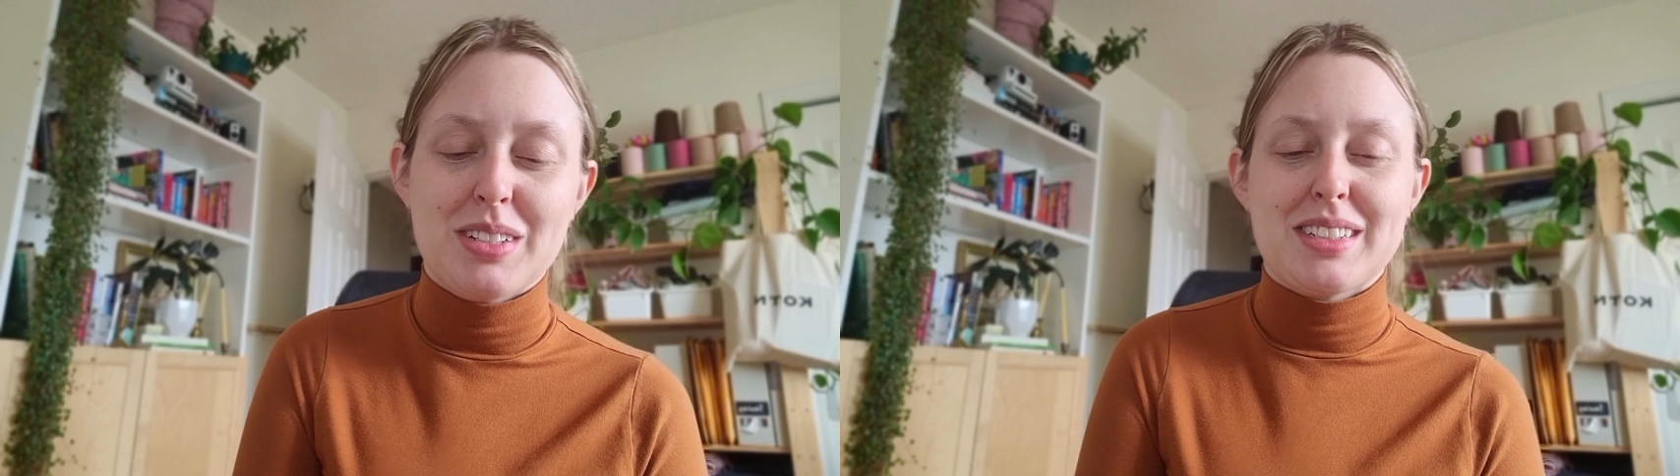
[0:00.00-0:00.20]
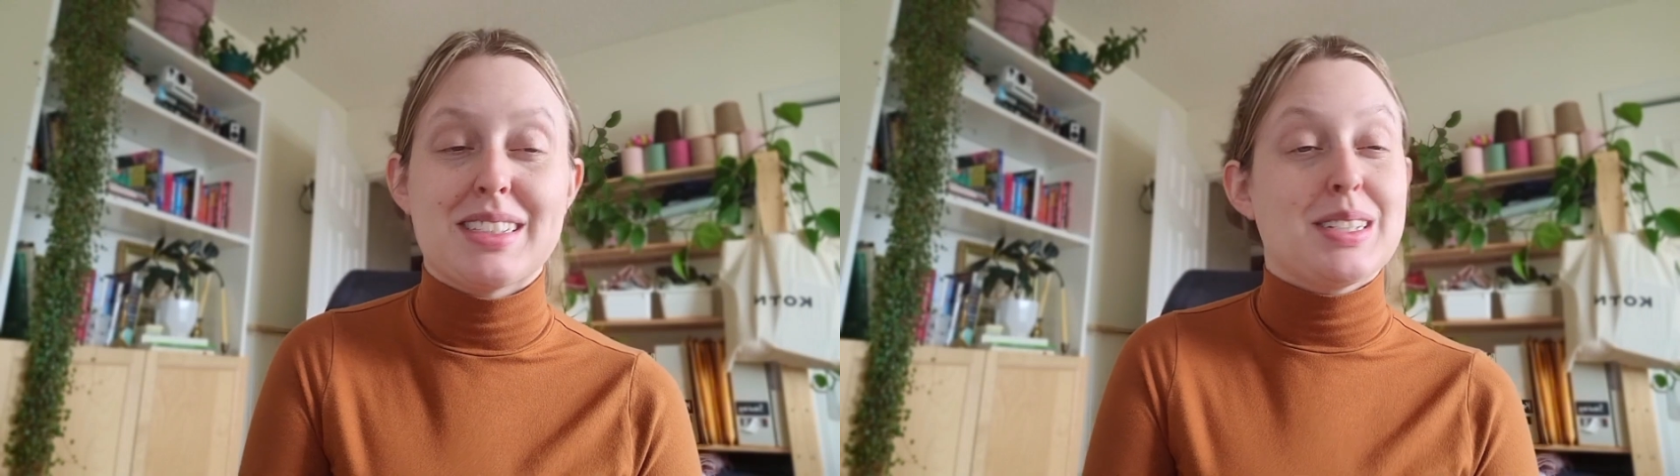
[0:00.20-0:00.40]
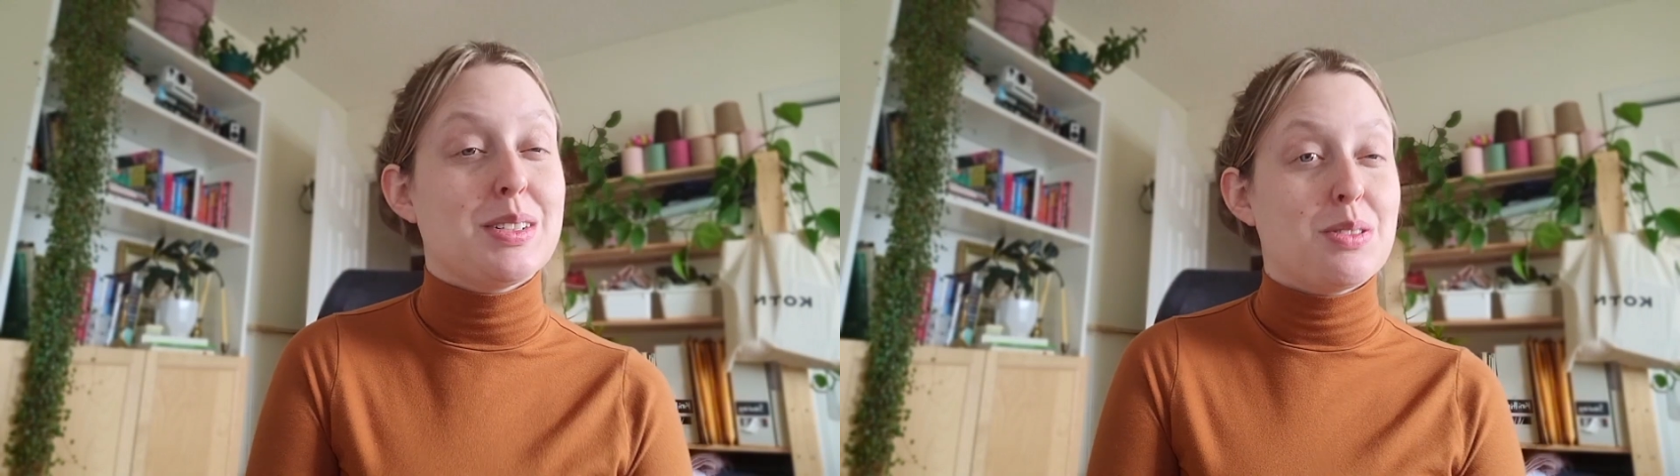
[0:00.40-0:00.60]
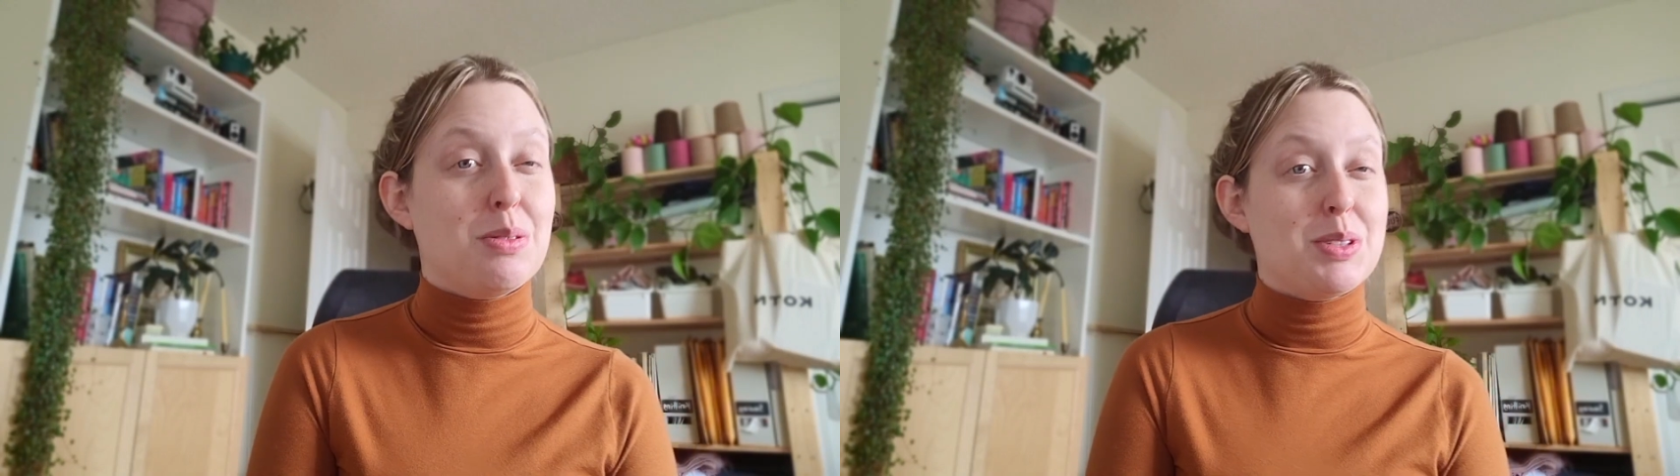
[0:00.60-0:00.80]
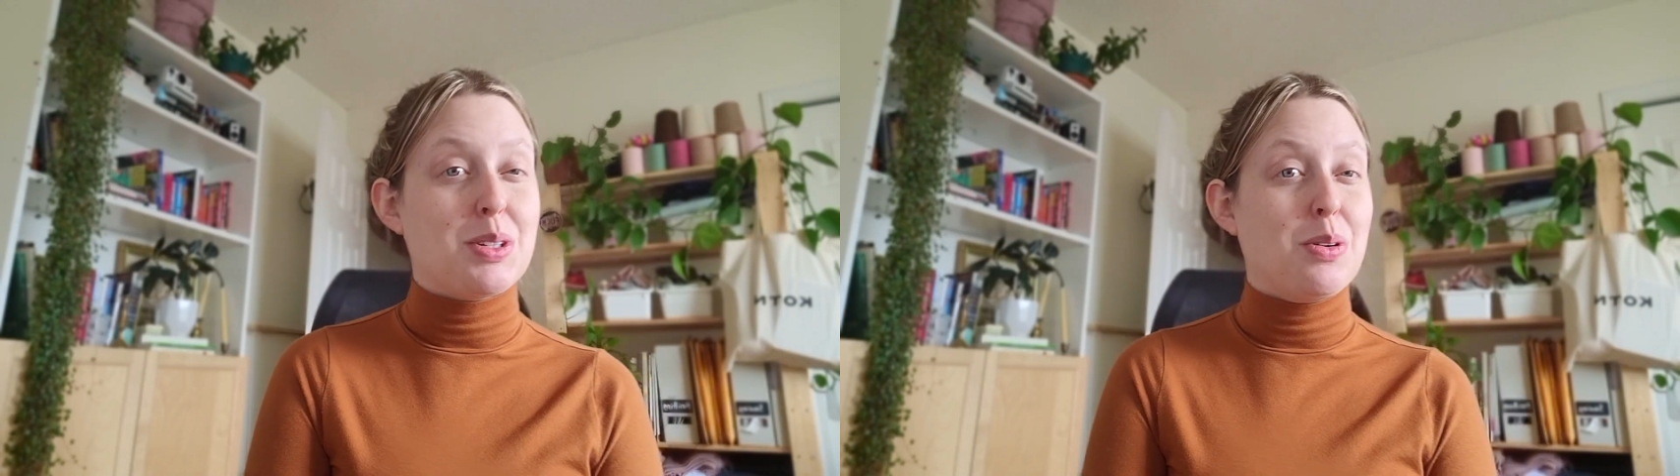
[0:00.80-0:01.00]
because it doesn't
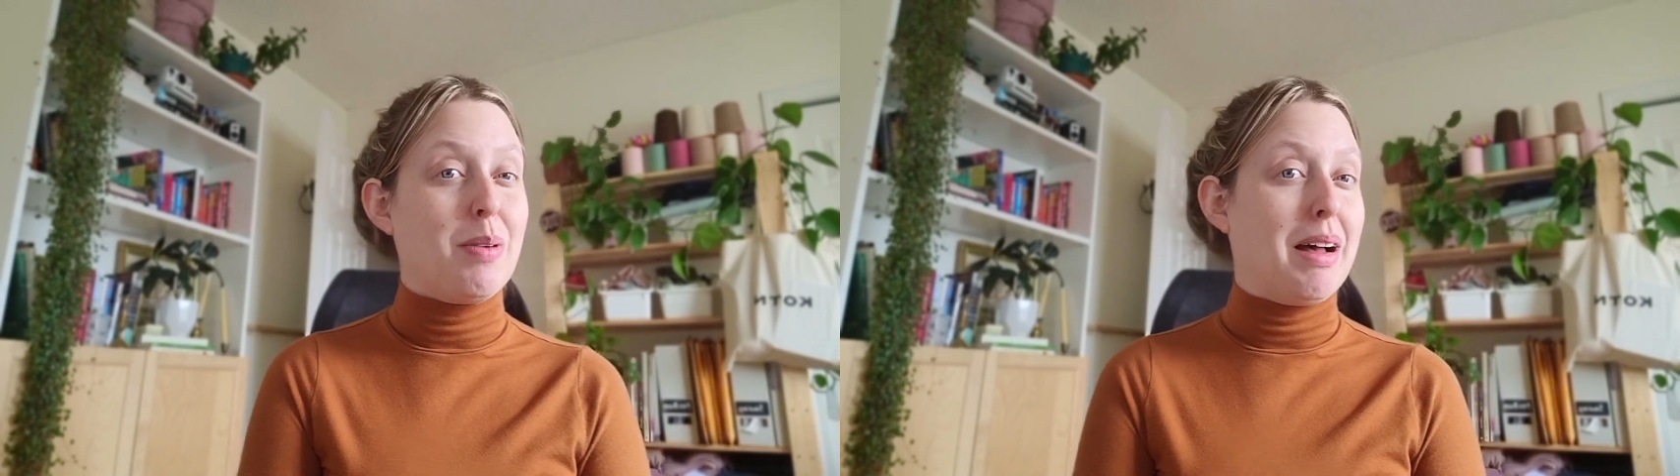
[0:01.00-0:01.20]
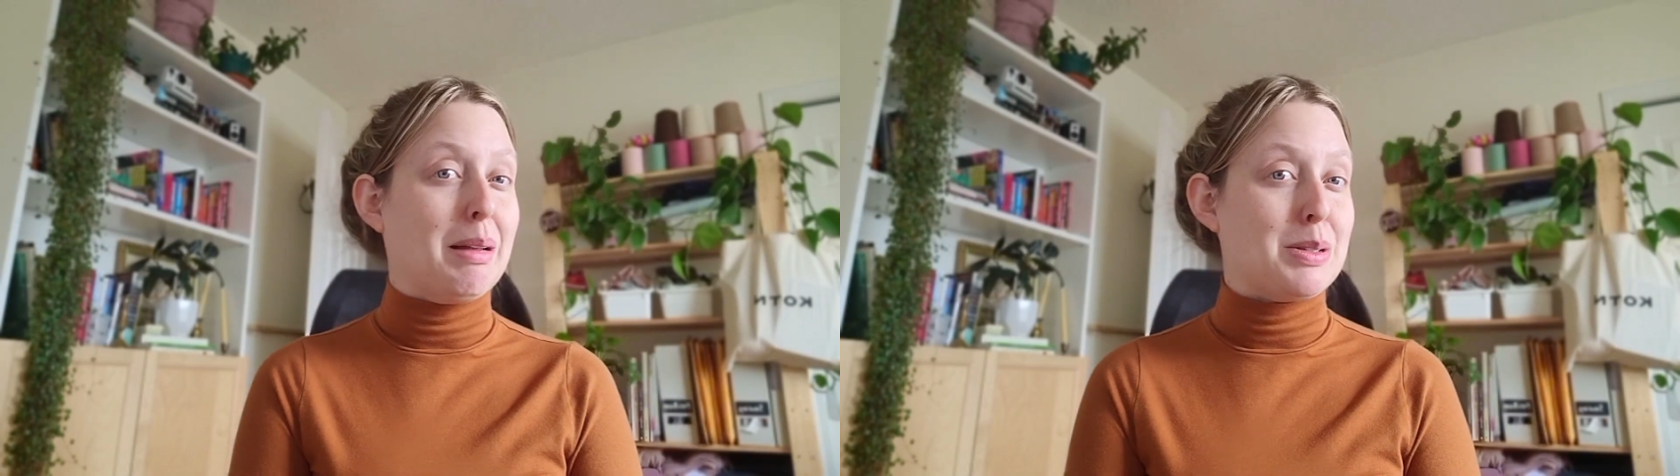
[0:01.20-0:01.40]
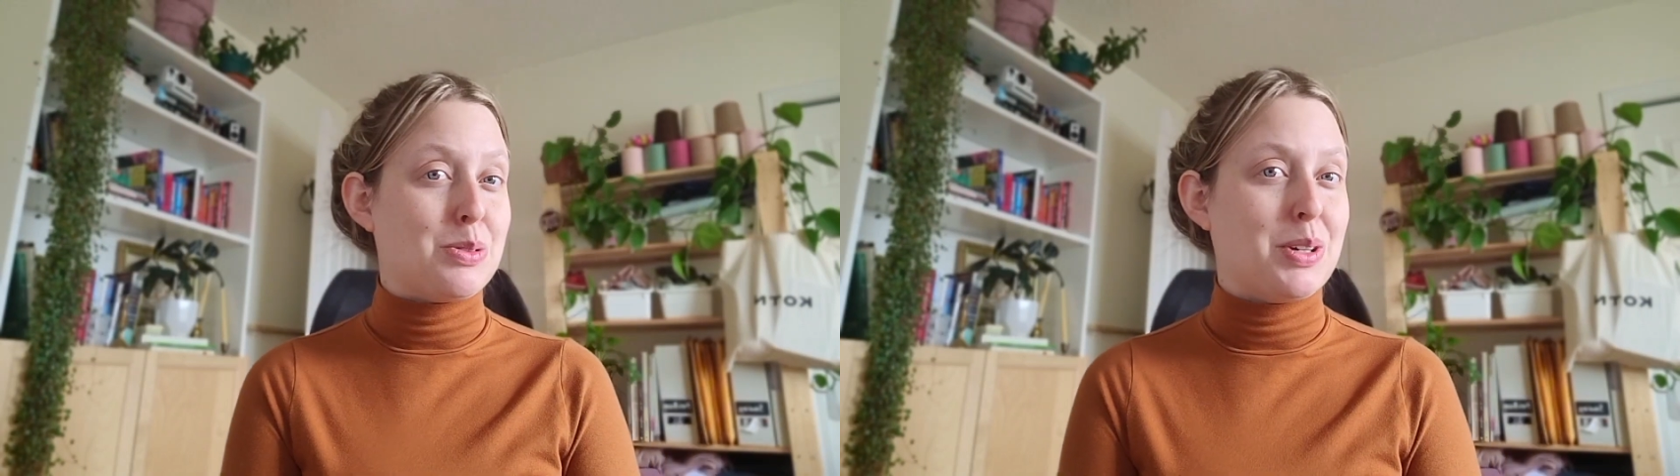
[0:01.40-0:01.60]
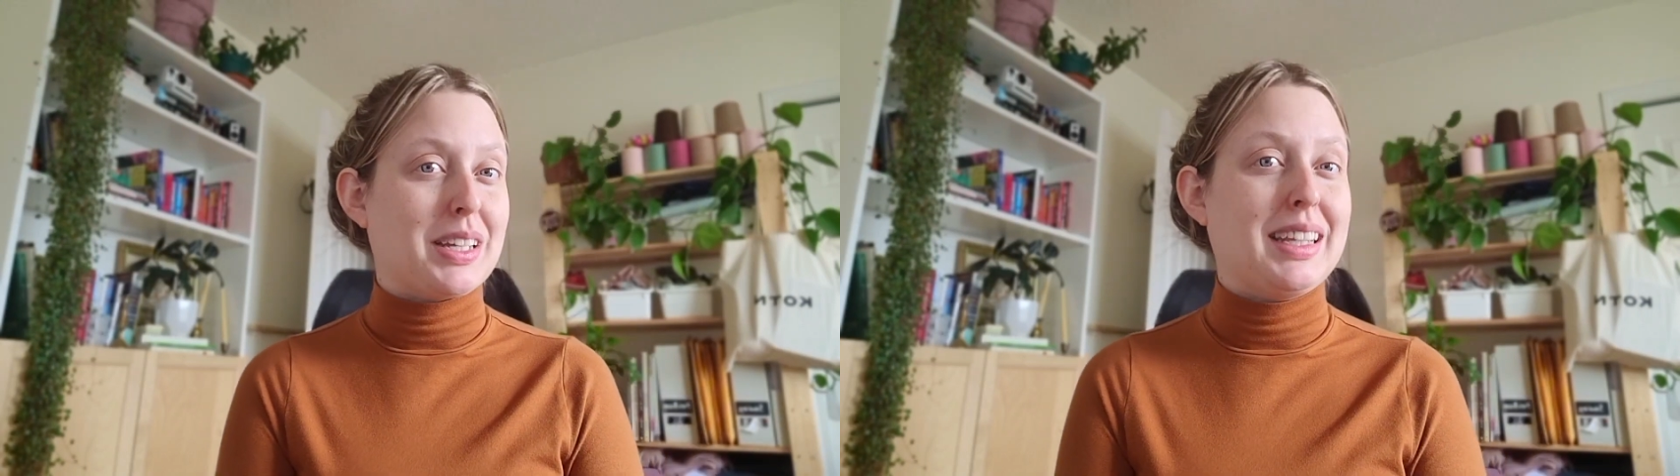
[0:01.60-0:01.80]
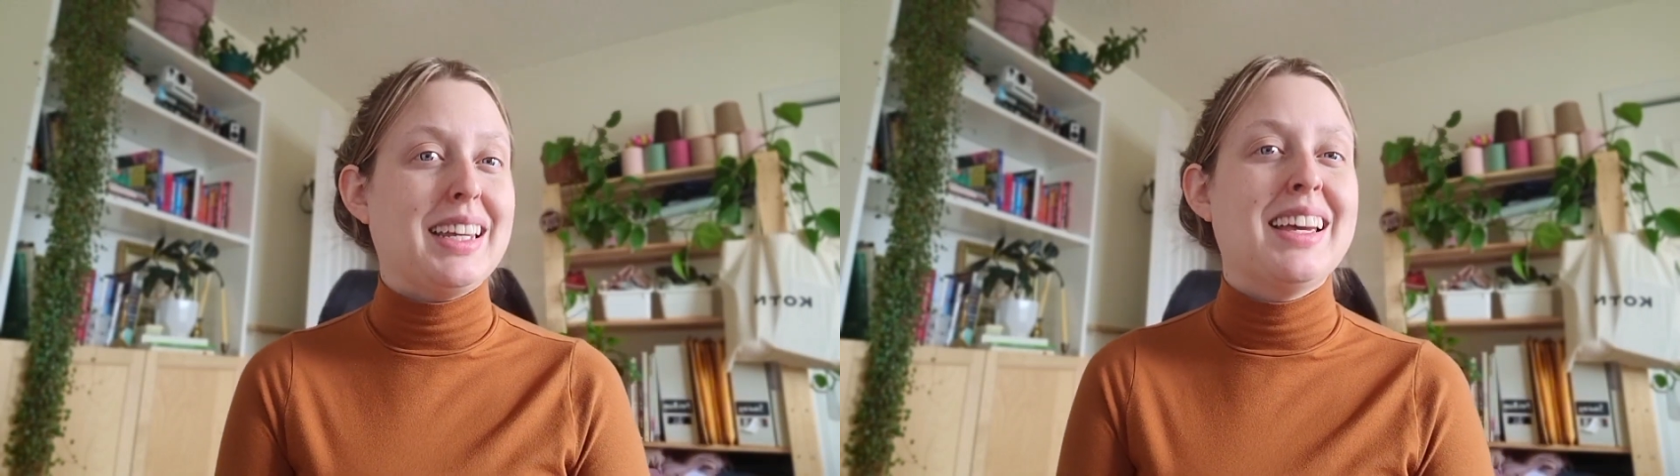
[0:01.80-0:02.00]
always go well
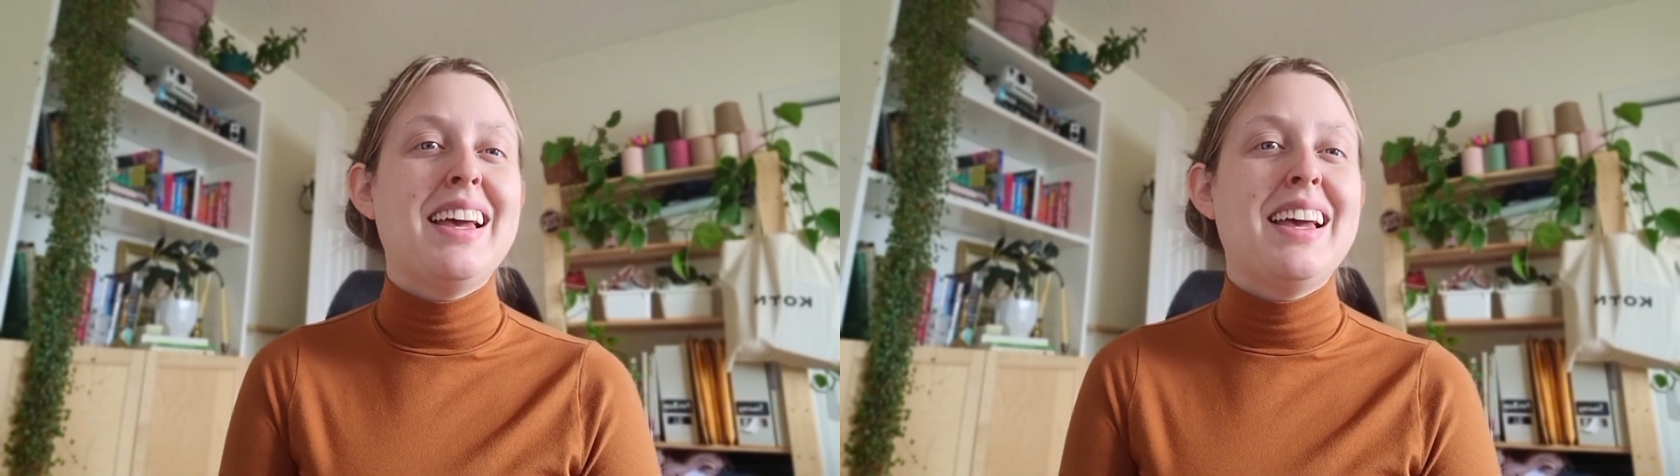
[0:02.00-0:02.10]
historically.